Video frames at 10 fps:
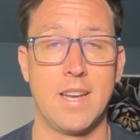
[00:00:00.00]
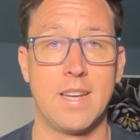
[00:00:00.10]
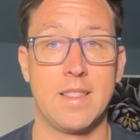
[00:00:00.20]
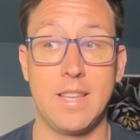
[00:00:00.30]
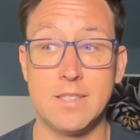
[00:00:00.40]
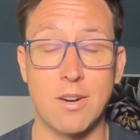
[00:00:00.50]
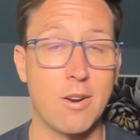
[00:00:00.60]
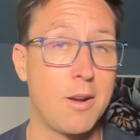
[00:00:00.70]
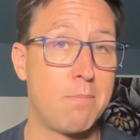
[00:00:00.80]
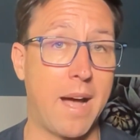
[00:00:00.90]
these are
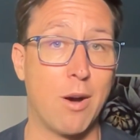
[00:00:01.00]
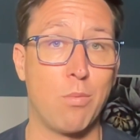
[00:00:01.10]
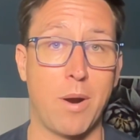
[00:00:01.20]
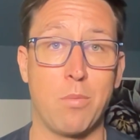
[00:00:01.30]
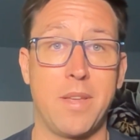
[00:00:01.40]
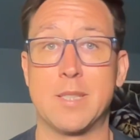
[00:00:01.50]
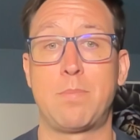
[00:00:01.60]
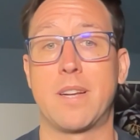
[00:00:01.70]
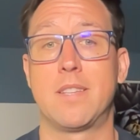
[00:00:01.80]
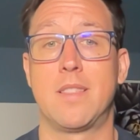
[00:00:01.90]
about where we
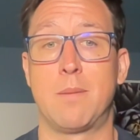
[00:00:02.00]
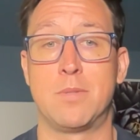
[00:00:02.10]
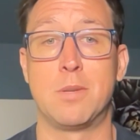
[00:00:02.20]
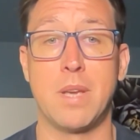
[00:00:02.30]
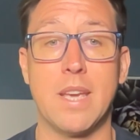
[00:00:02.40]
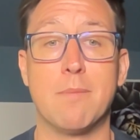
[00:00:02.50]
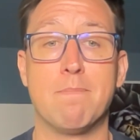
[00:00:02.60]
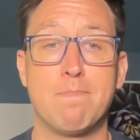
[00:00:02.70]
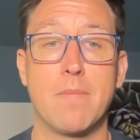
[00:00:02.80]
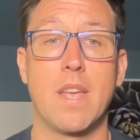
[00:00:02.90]
expected them to be.
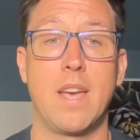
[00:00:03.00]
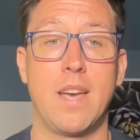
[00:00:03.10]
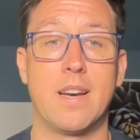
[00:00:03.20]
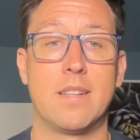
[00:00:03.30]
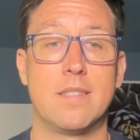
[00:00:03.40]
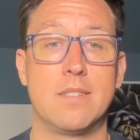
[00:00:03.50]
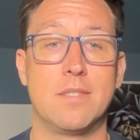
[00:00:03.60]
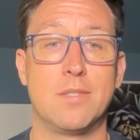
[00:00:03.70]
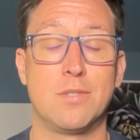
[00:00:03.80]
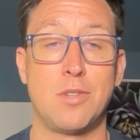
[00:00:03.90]
And
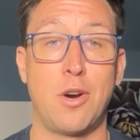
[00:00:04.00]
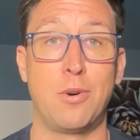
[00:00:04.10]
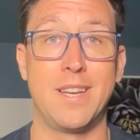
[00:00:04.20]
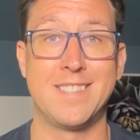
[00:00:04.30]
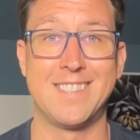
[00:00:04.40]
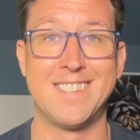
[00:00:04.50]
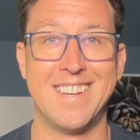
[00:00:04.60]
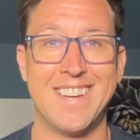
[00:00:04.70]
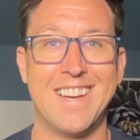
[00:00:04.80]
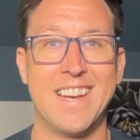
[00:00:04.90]
so it's
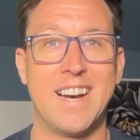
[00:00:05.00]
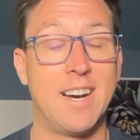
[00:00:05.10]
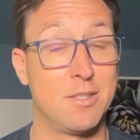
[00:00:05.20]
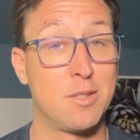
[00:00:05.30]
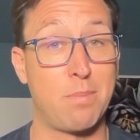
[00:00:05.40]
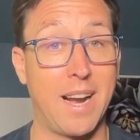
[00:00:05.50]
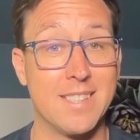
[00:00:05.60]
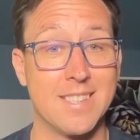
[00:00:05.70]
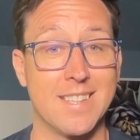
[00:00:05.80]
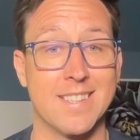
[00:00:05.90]

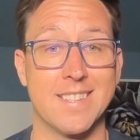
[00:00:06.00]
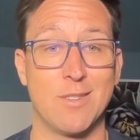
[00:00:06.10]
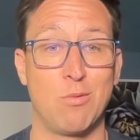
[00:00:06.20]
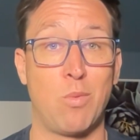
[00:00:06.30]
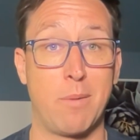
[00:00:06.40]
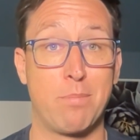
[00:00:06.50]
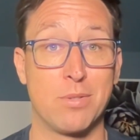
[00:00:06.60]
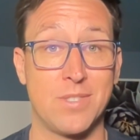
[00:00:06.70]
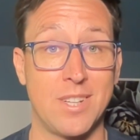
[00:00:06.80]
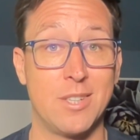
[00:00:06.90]
surprising what
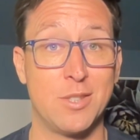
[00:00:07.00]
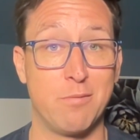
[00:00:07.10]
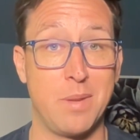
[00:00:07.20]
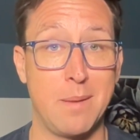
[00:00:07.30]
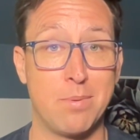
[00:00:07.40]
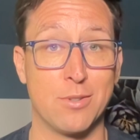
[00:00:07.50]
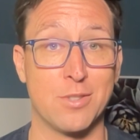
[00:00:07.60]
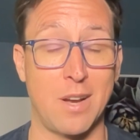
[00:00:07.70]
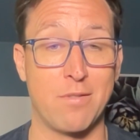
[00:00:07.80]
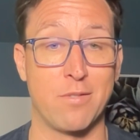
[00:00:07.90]
percentage of people
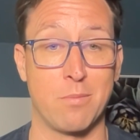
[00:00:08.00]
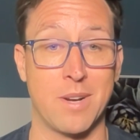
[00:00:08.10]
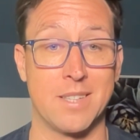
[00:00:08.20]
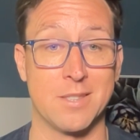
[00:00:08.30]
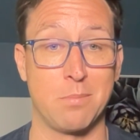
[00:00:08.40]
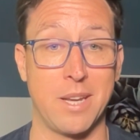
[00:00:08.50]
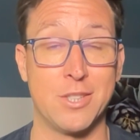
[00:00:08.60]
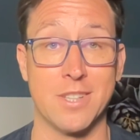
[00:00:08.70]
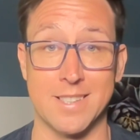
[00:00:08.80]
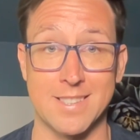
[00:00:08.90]
suffer from
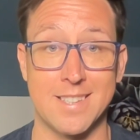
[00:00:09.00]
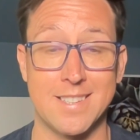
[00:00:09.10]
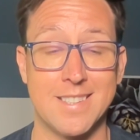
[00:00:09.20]
constipation, isn't it?